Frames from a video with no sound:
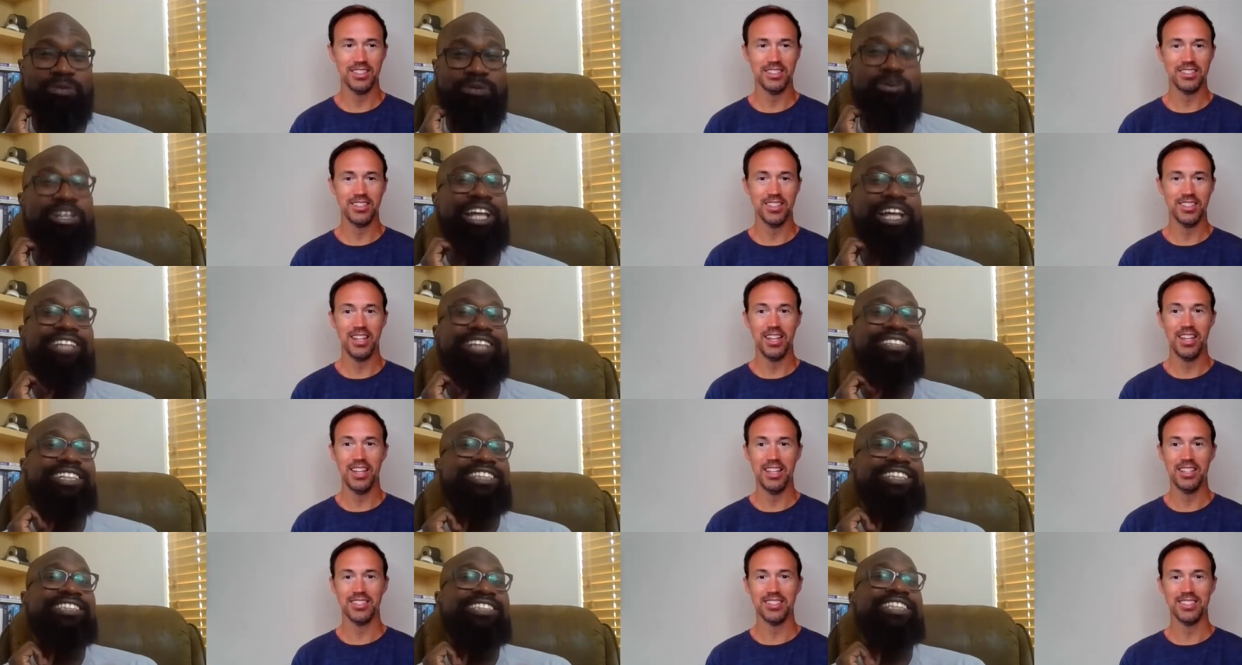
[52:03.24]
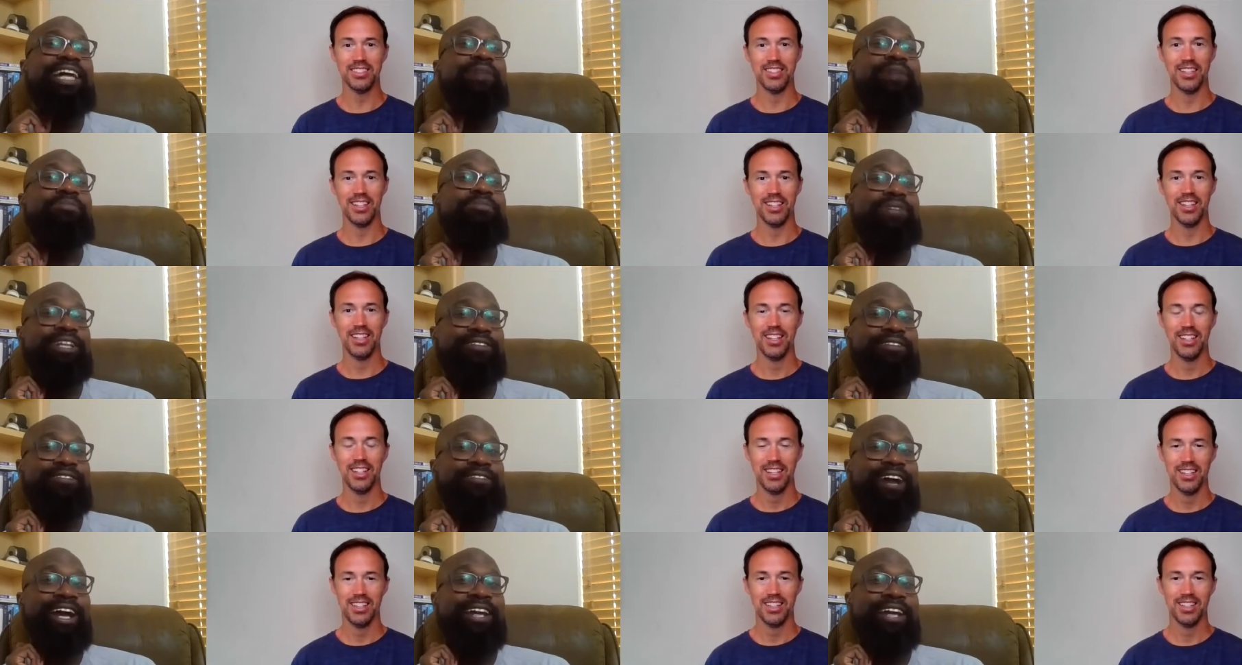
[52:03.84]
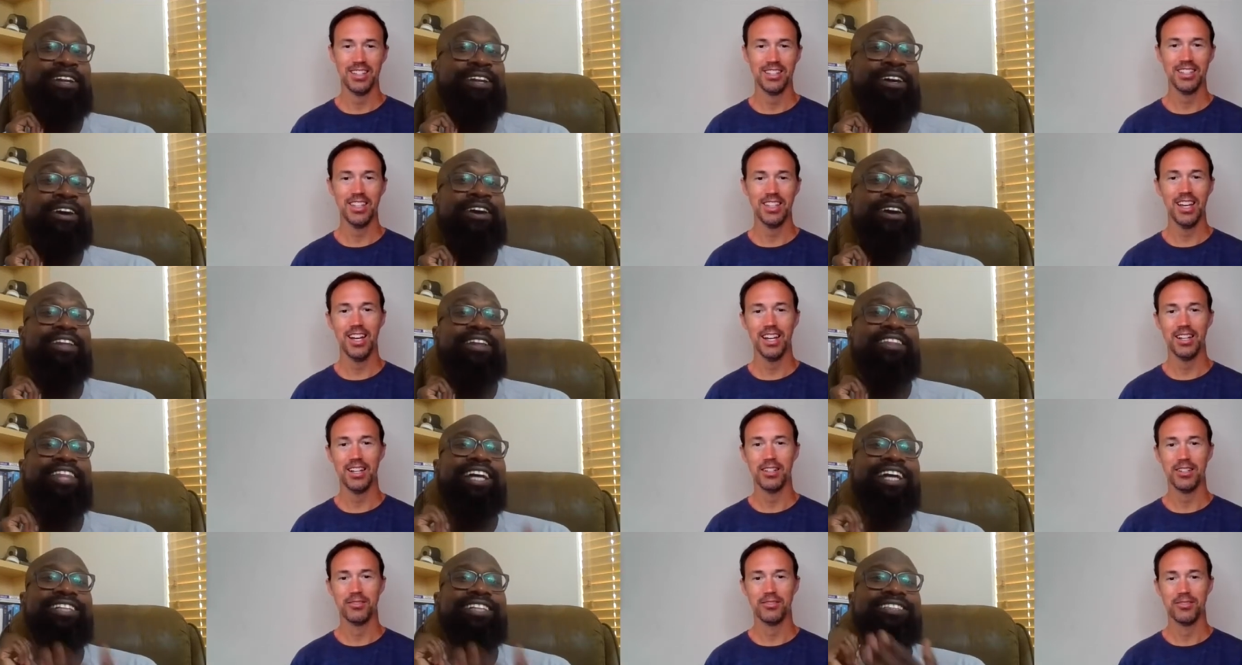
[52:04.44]
Speaker 1: that's accepted, right?
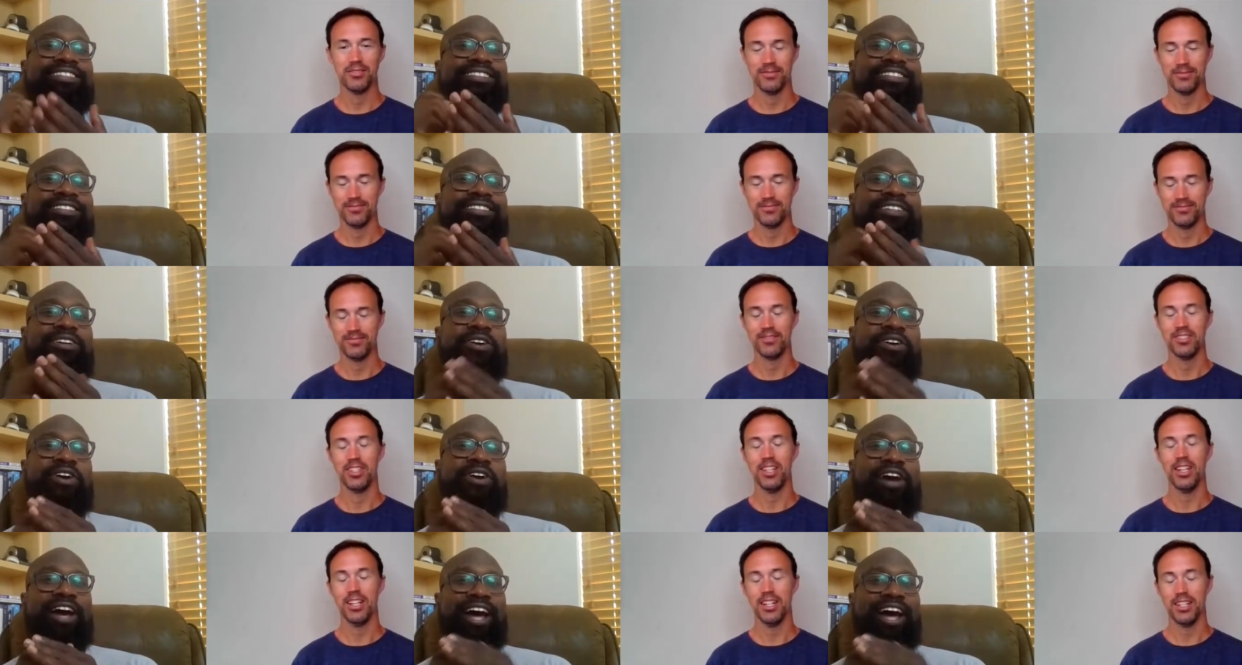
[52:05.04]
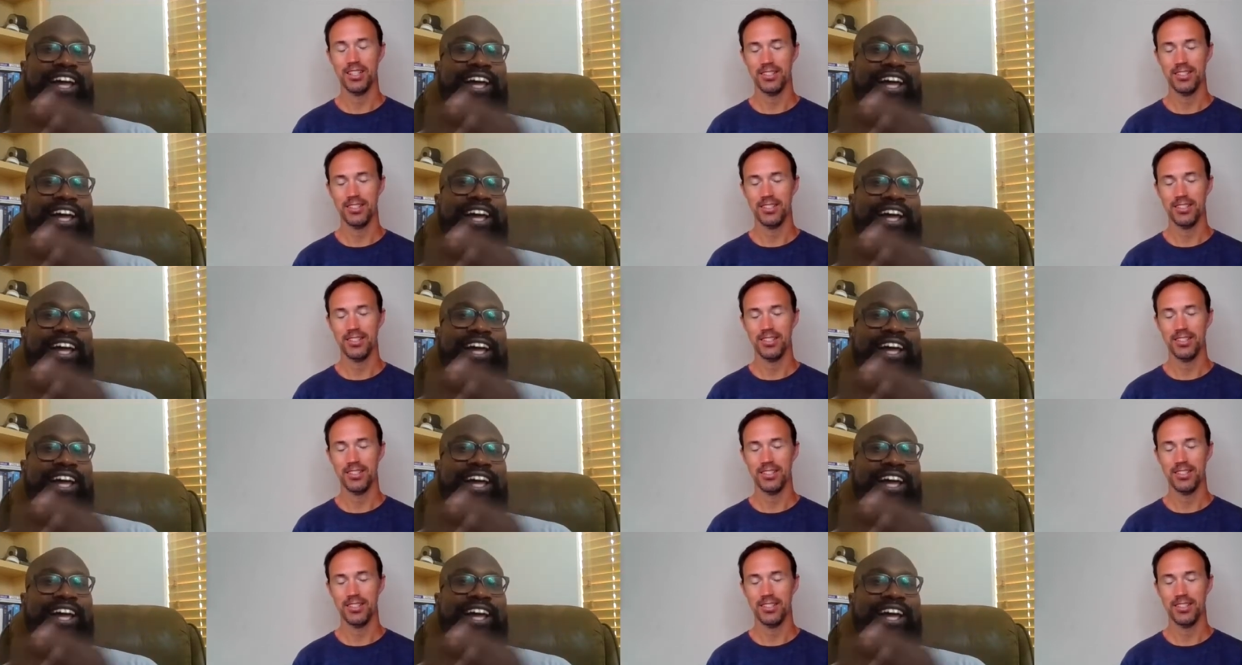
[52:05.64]
Yeah, that's yeah.